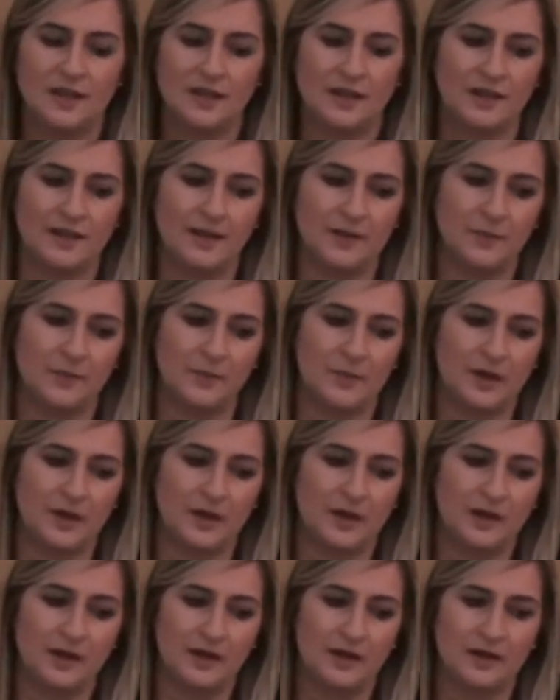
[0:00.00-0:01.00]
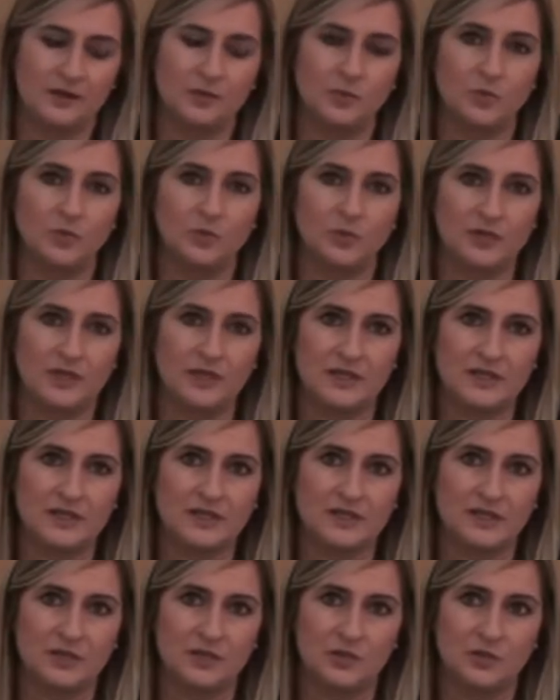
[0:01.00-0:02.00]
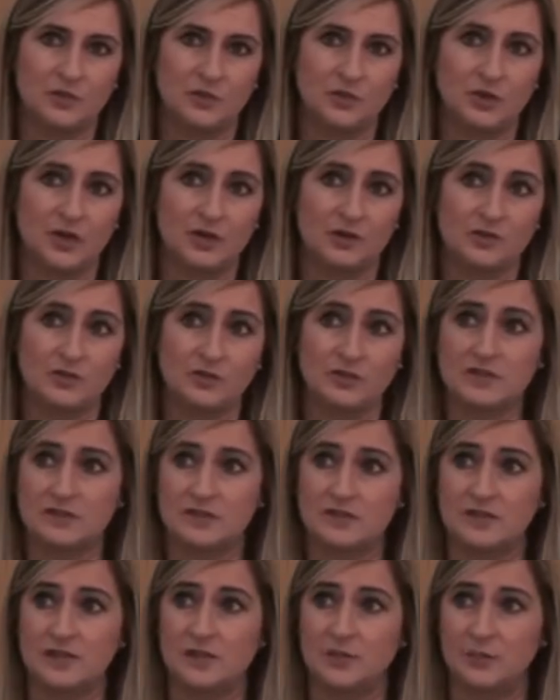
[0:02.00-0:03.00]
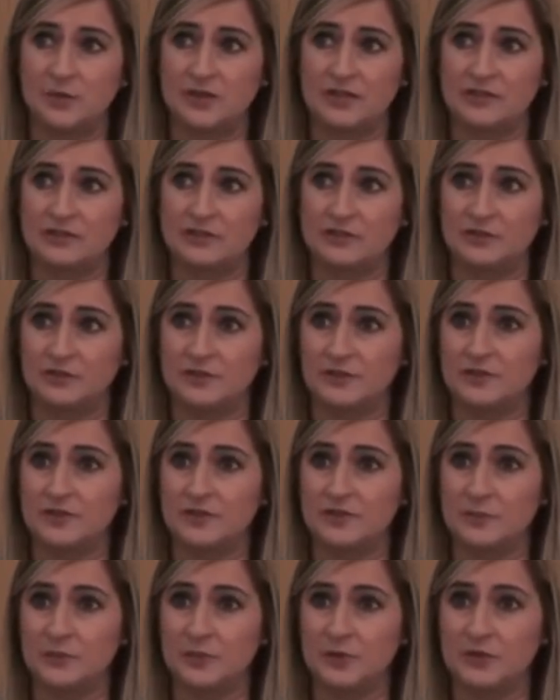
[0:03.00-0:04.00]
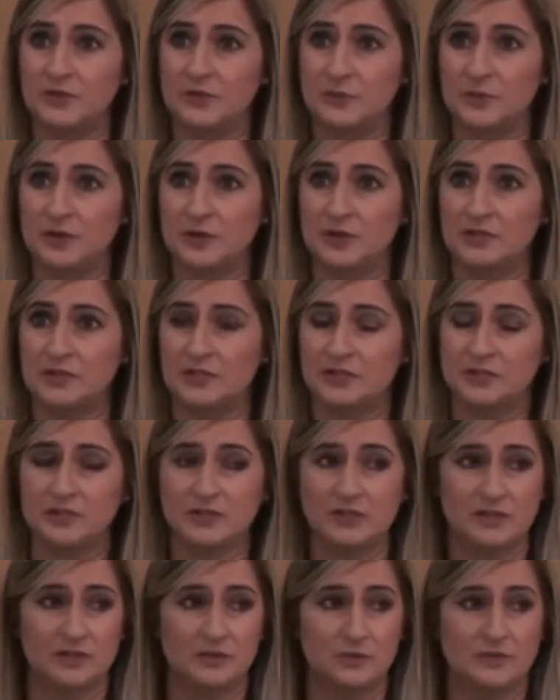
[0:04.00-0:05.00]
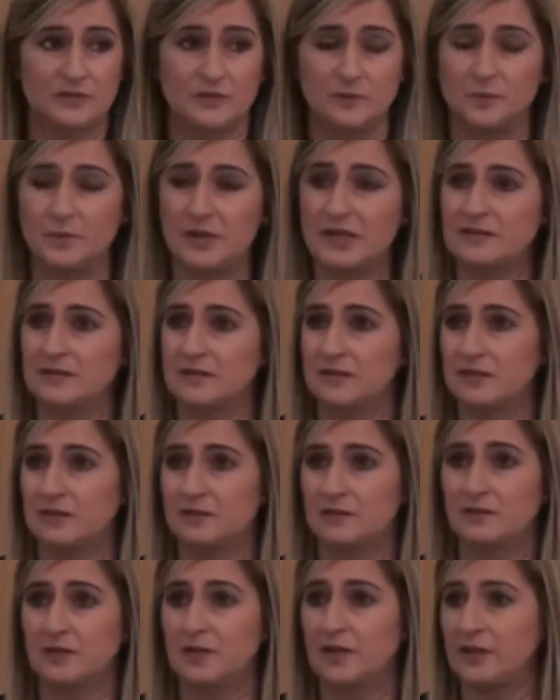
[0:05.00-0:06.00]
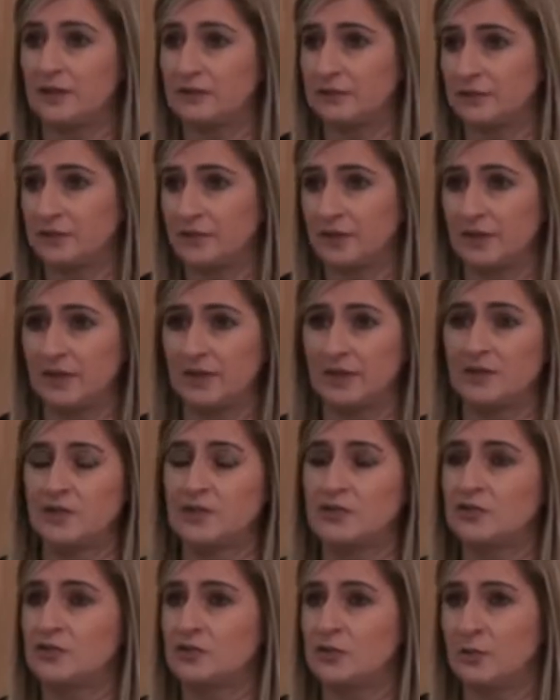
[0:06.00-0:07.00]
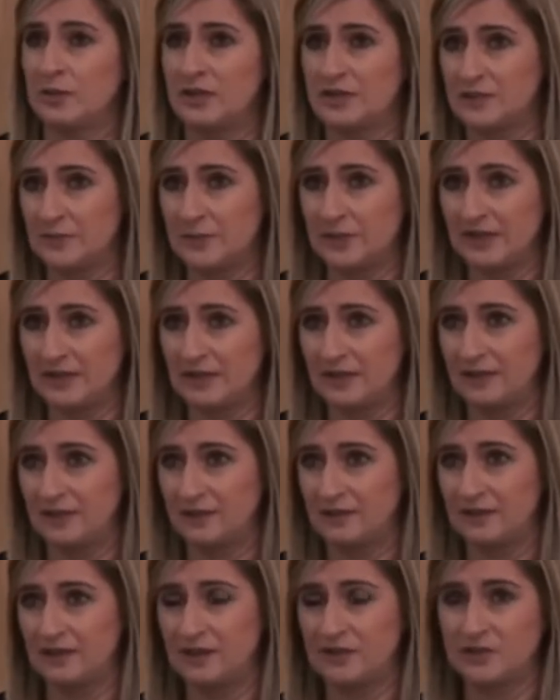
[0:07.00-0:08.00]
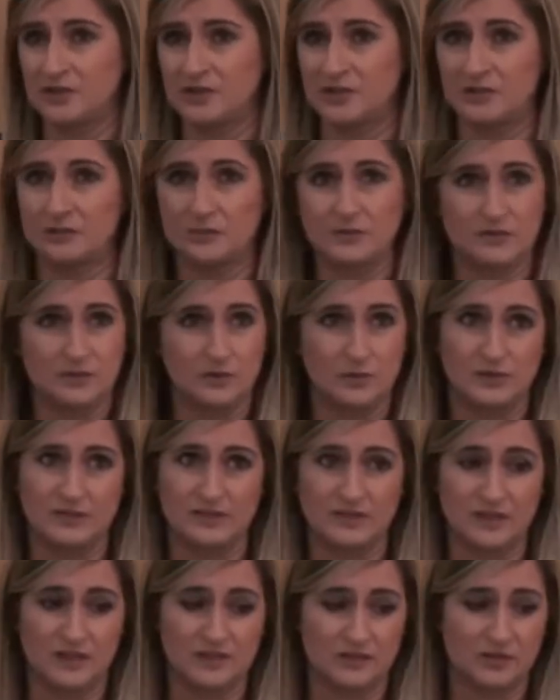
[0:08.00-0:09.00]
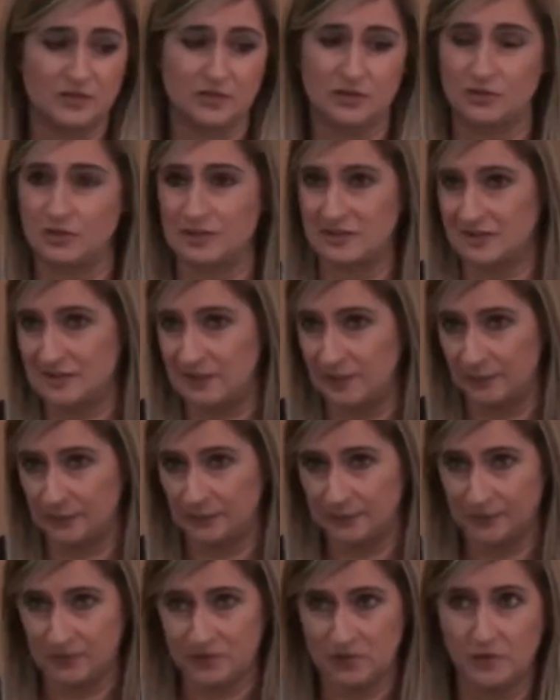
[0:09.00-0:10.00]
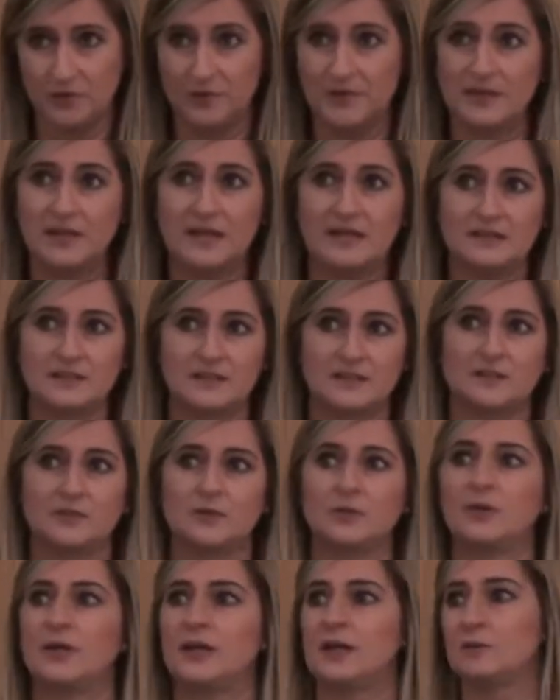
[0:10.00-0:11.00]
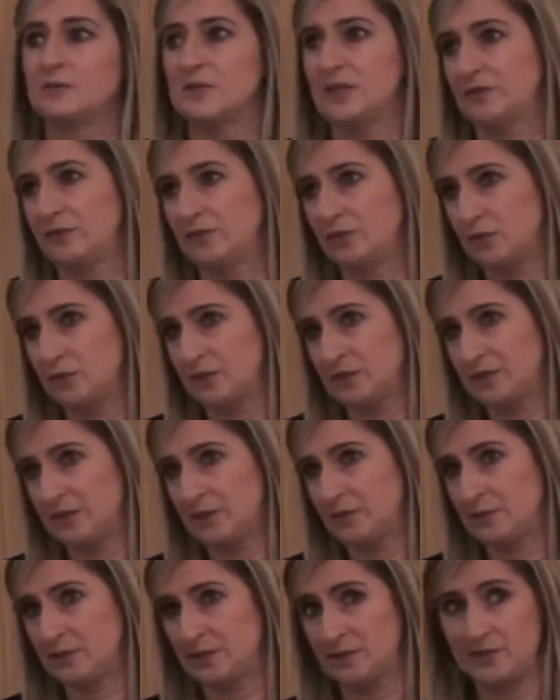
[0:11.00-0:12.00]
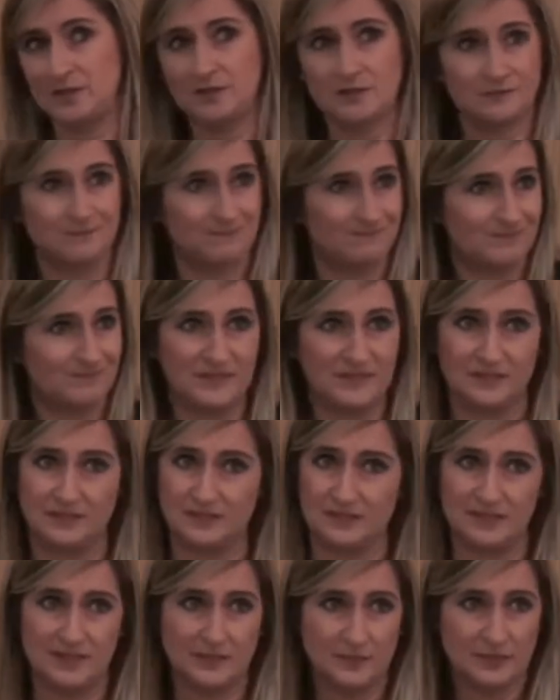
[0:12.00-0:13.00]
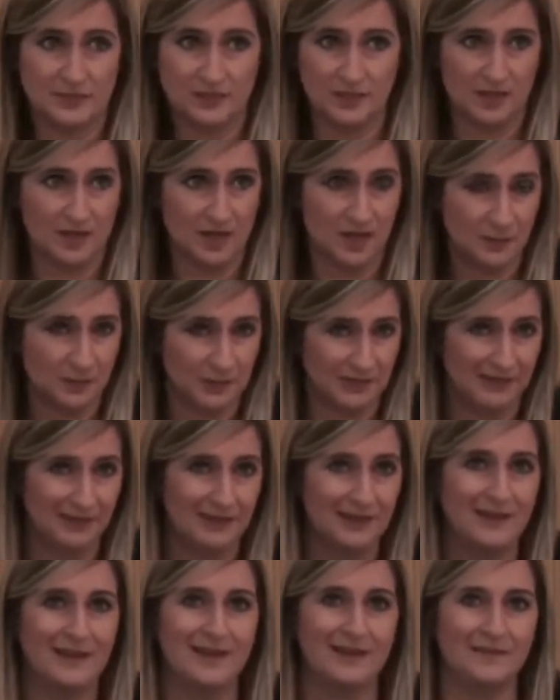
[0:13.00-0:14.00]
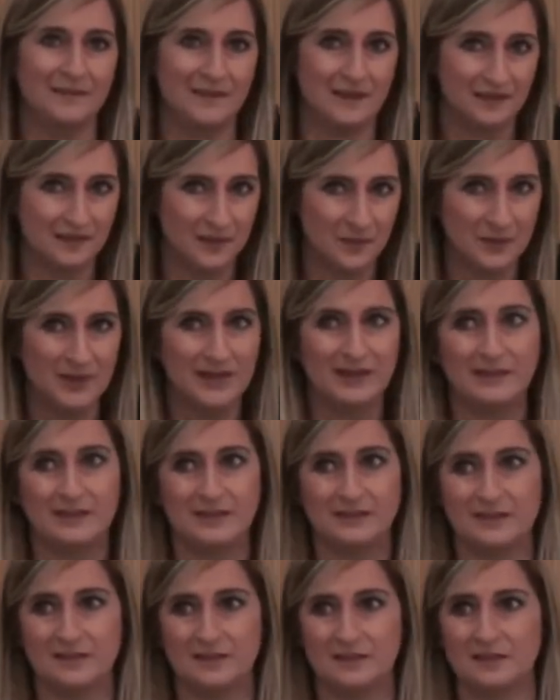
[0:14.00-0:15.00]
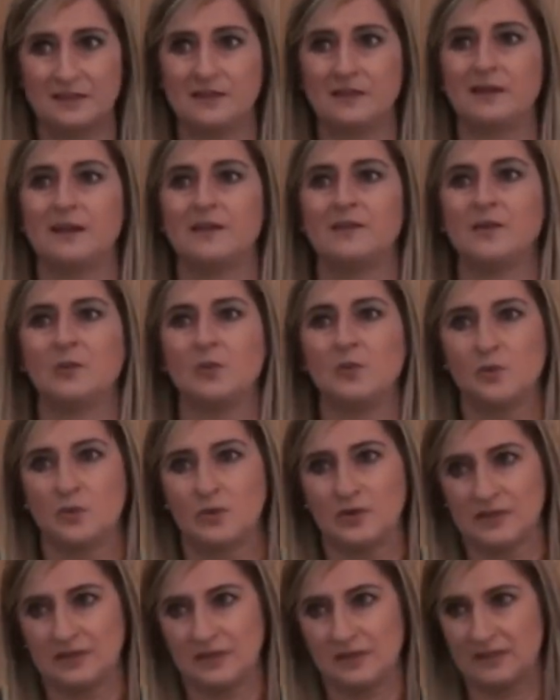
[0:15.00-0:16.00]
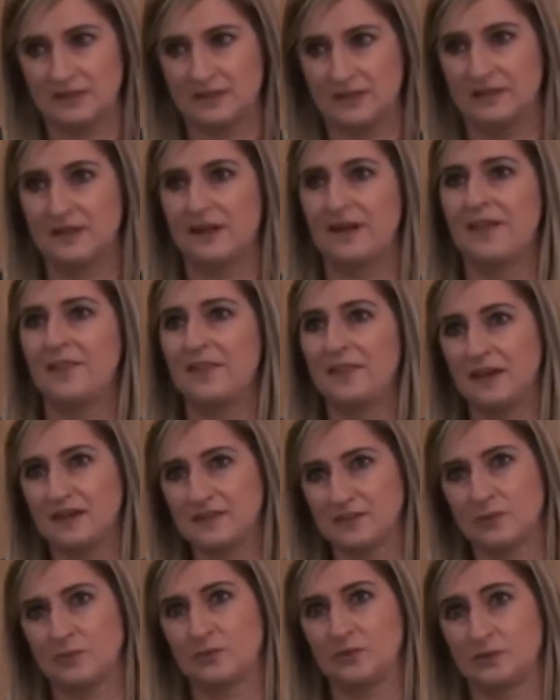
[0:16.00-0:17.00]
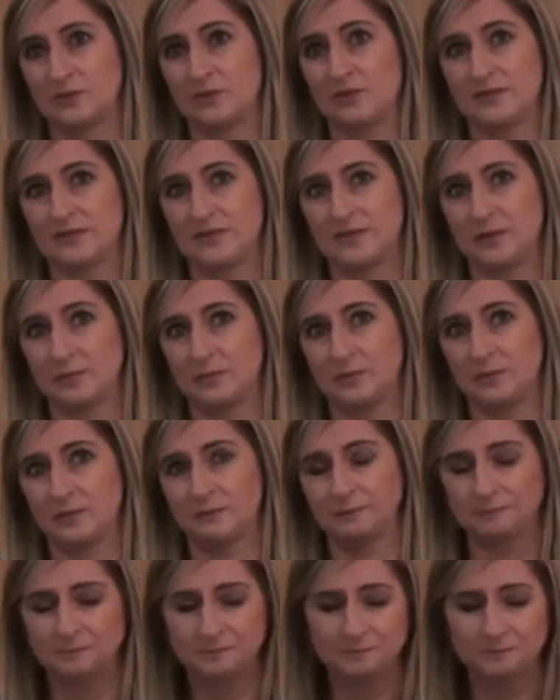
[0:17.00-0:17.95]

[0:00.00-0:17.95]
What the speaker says: I had one lady who had just celebrated her 50th birthday party. She said it was the best night of her life. She went to bed that night. She was so excited she couldn't sleep. She thought the next night, okay, I'm definitely going to sleep tonight. Sleep didn't happen. And then the panic set in and the worry set in, and that's where it all stemmed from.